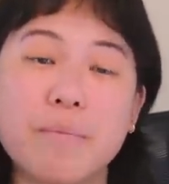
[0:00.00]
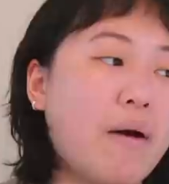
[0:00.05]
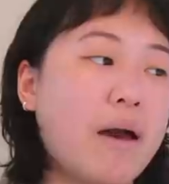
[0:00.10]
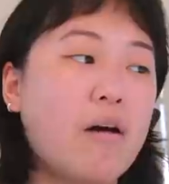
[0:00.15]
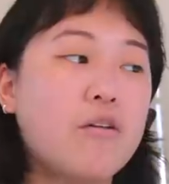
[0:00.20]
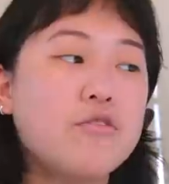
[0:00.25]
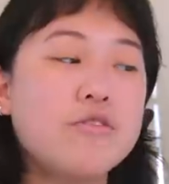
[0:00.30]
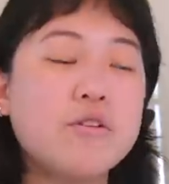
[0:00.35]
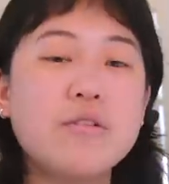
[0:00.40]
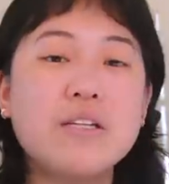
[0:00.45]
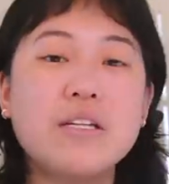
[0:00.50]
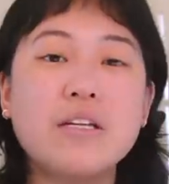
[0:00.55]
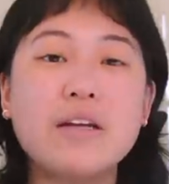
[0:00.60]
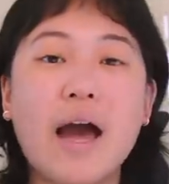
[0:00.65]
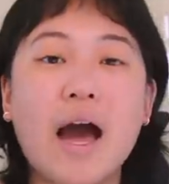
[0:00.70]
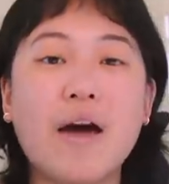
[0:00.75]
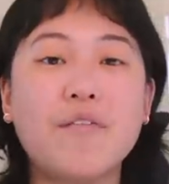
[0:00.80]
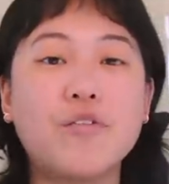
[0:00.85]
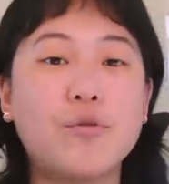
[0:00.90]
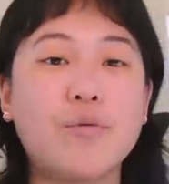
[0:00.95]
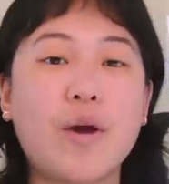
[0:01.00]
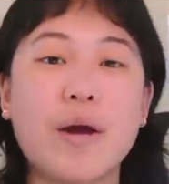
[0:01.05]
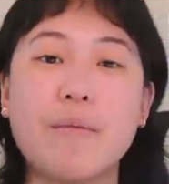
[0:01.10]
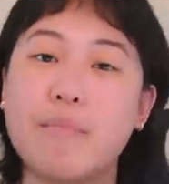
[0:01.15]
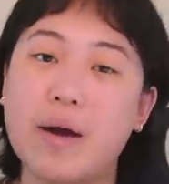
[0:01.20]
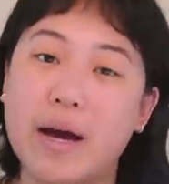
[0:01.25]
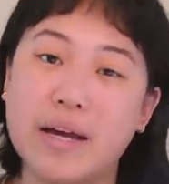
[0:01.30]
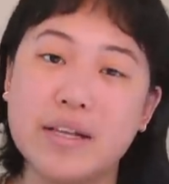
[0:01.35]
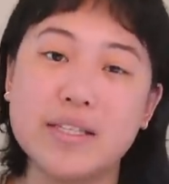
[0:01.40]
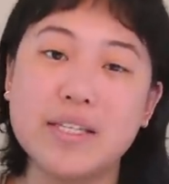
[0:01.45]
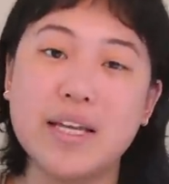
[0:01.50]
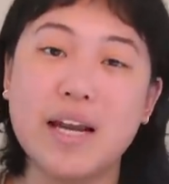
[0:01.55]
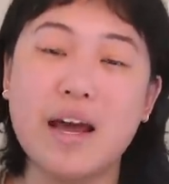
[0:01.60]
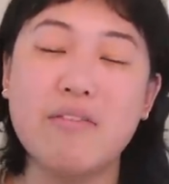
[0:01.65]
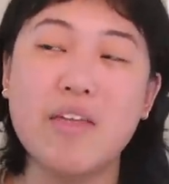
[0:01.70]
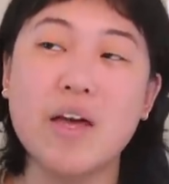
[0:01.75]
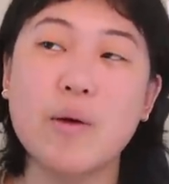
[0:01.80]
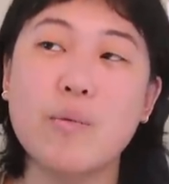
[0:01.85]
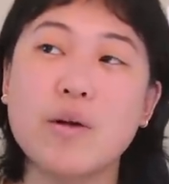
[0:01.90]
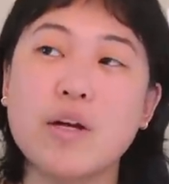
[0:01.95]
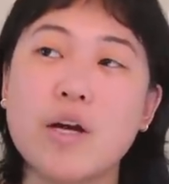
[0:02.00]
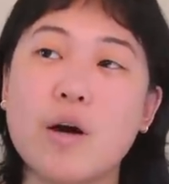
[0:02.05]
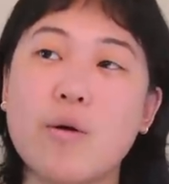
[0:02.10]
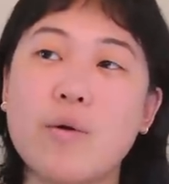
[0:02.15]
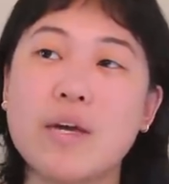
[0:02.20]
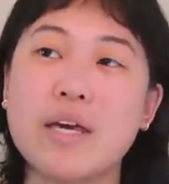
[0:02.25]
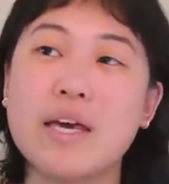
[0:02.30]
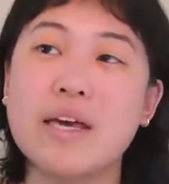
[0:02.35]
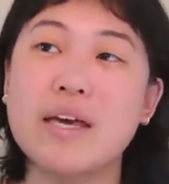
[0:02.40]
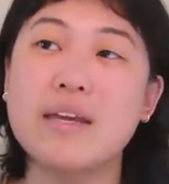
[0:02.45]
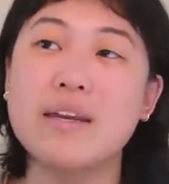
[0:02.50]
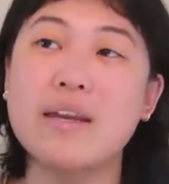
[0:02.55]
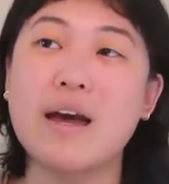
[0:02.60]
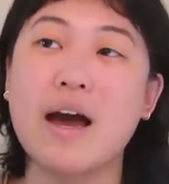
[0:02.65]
I also didn't have the right mindset, I think, when going in.